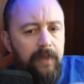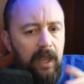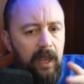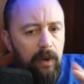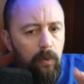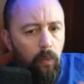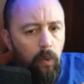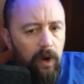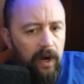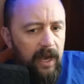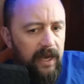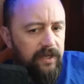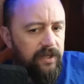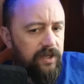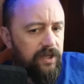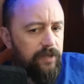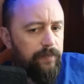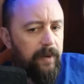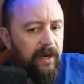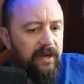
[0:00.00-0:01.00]
And what I
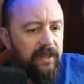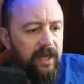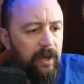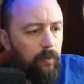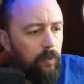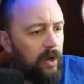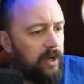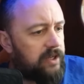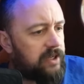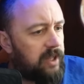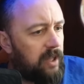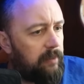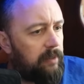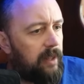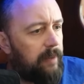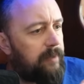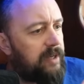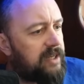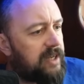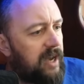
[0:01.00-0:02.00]
suspect that was, let,
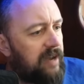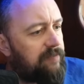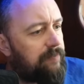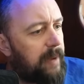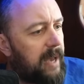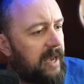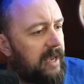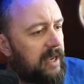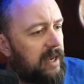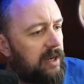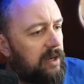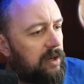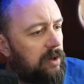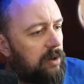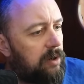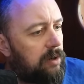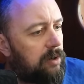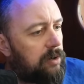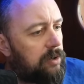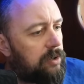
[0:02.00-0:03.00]
let me dive back in
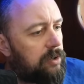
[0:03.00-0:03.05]
here.